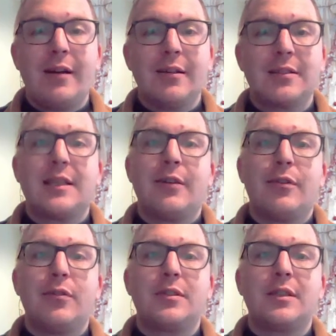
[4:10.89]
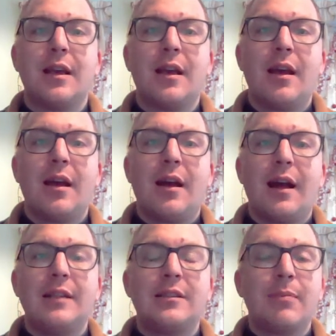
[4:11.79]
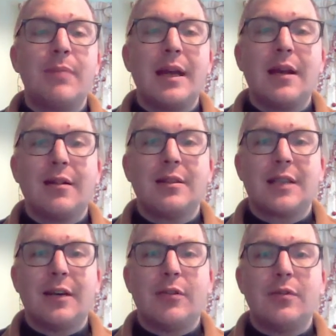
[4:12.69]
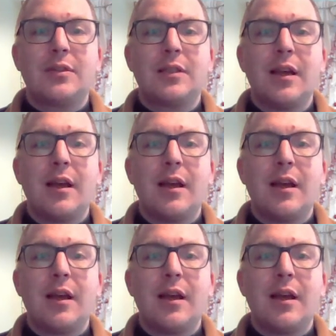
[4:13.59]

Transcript: ourselves, and to make ourselves